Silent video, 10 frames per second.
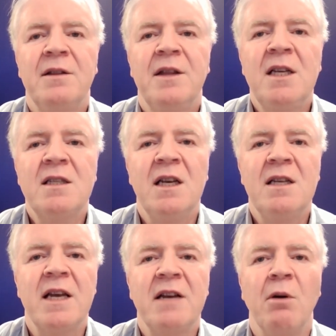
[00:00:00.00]
This
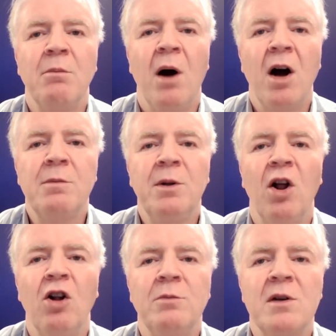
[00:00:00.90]
is a remarkable,
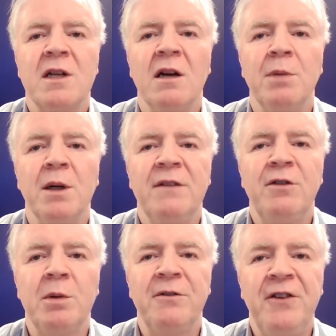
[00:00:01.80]
almost
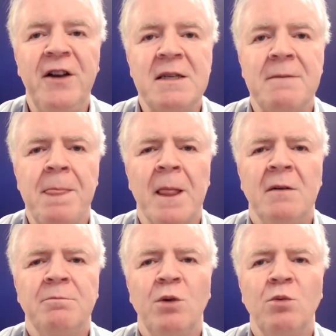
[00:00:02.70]
unbelievable feat,
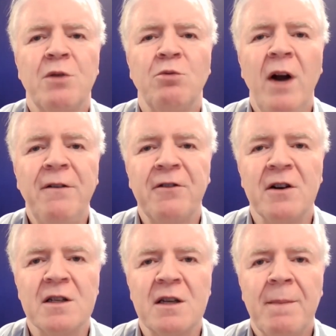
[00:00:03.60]
but with
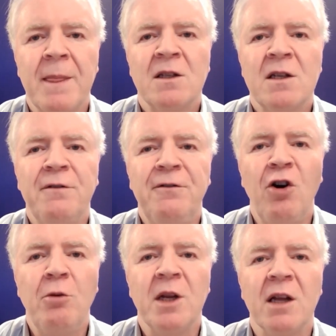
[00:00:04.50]
reference to the
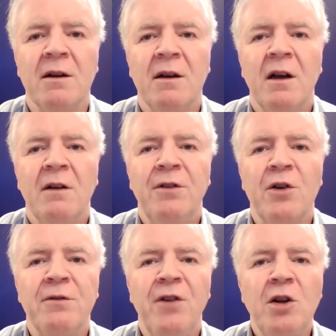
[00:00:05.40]
formula
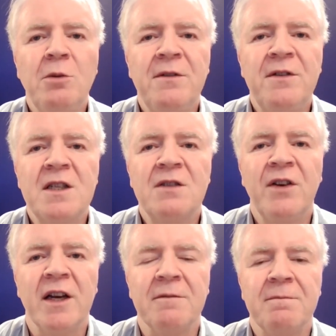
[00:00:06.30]
for the volume of a
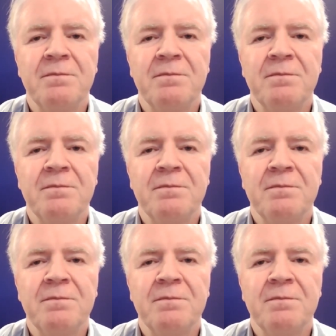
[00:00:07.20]
sphere,